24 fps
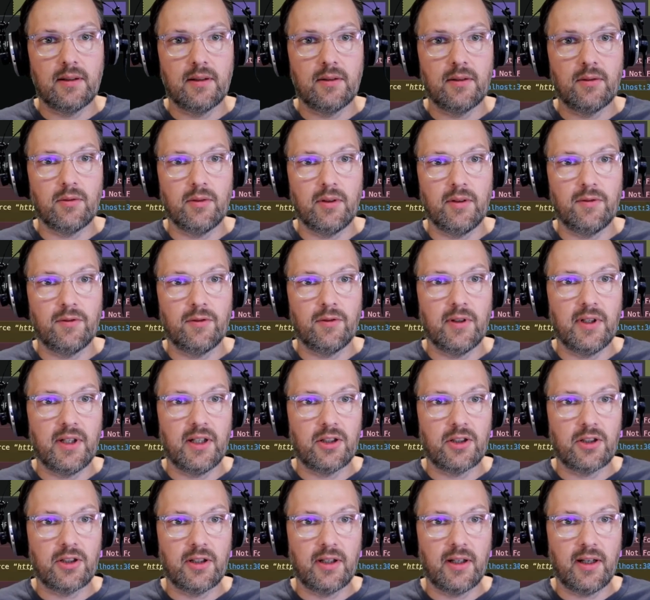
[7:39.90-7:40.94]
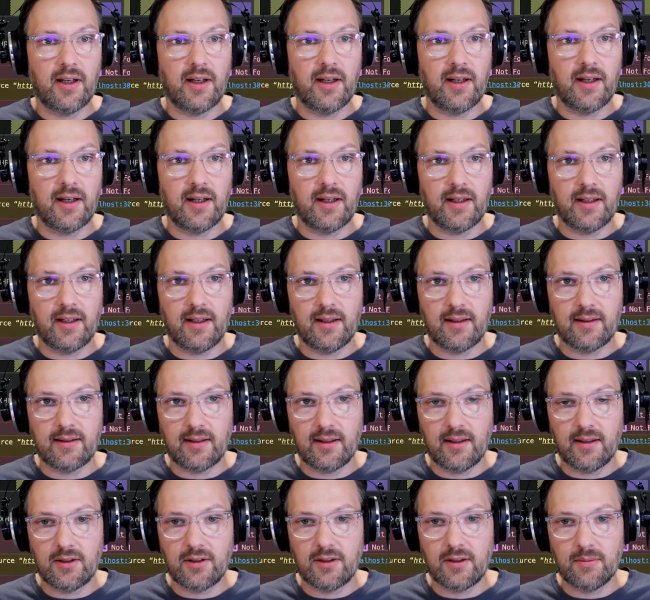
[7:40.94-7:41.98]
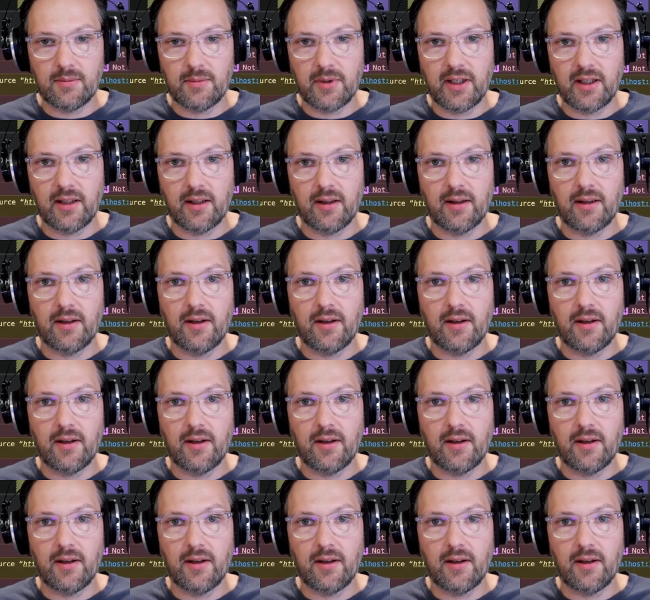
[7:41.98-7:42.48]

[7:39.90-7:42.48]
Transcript: refresh, hi as H T M L.